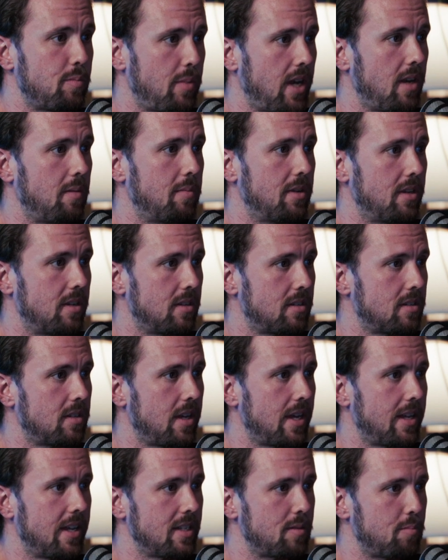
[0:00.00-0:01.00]
Bademan,
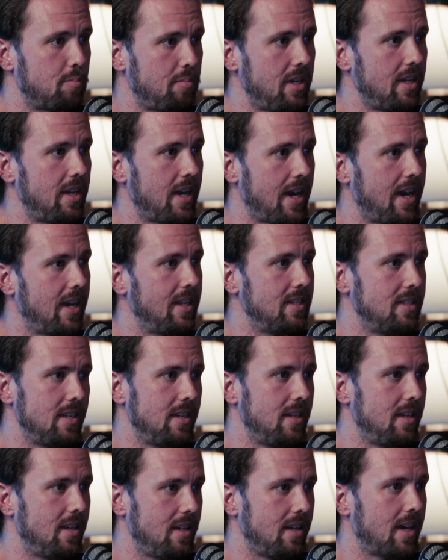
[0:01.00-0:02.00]
and that's
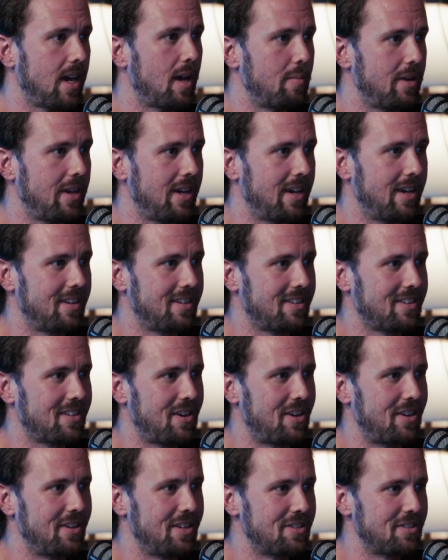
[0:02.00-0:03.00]
Bademan
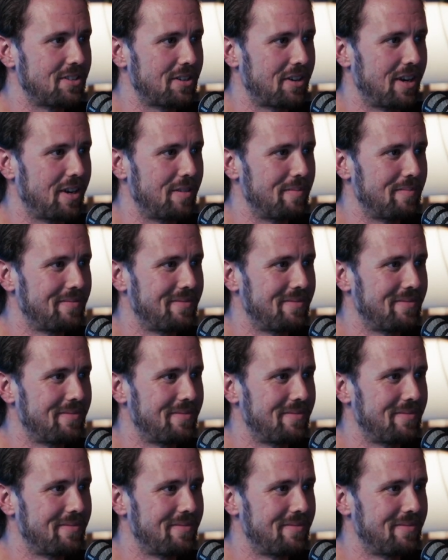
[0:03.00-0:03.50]
on Instagram.